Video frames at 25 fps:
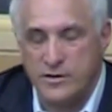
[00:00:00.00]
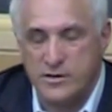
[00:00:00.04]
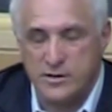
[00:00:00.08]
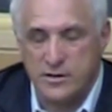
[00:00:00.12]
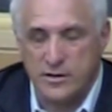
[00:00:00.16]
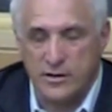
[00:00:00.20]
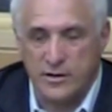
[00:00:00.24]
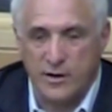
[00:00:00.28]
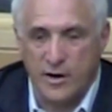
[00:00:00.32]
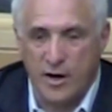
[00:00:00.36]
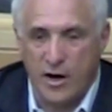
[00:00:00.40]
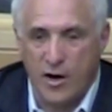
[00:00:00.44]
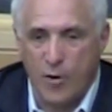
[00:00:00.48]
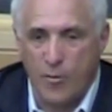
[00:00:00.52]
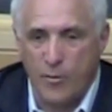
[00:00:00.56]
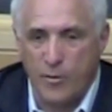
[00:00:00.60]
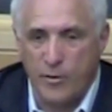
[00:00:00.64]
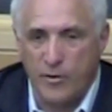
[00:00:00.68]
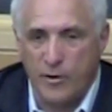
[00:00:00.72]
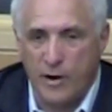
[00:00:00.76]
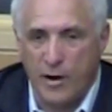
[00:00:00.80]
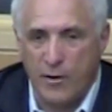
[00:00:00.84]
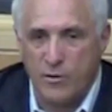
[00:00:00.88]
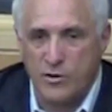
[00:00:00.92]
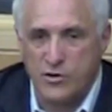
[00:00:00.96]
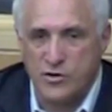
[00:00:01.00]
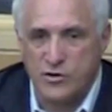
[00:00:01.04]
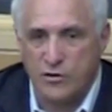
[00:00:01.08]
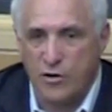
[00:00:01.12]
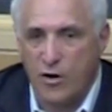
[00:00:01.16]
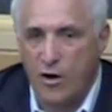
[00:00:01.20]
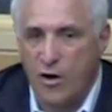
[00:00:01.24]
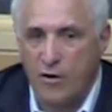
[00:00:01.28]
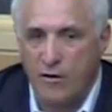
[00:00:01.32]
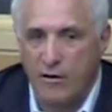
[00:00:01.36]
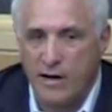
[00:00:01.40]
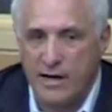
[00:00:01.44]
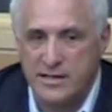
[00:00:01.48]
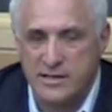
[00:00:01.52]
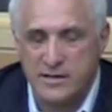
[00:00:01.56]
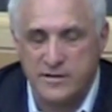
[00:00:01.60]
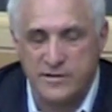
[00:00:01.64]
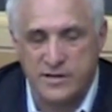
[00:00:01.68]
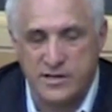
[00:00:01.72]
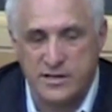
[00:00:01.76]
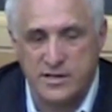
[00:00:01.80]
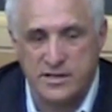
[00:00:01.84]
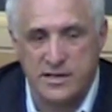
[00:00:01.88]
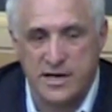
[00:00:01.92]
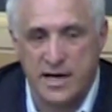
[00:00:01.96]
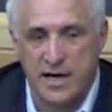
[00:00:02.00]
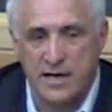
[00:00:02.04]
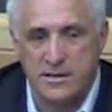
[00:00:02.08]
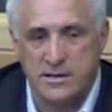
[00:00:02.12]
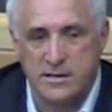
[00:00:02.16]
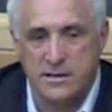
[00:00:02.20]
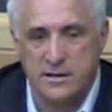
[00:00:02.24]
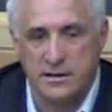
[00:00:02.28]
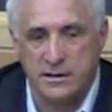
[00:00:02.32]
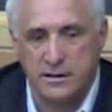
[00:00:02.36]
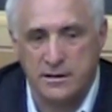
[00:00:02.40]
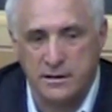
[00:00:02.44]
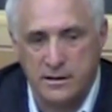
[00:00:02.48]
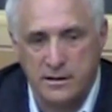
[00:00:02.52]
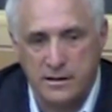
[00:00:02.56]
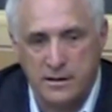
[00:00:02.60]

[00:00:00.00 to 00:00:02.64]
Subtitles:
So, I wish you all lots of success, and